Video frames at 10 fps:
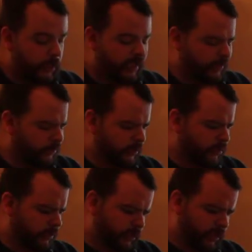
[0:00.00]
And you really
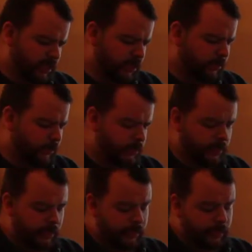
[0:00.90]
only need it on the one
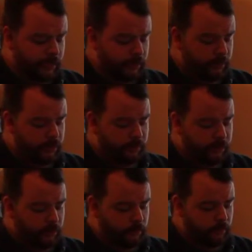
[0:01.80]
side, just something
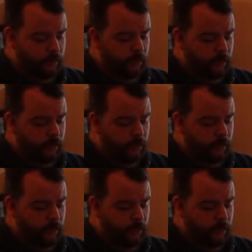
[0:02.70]
to hold it.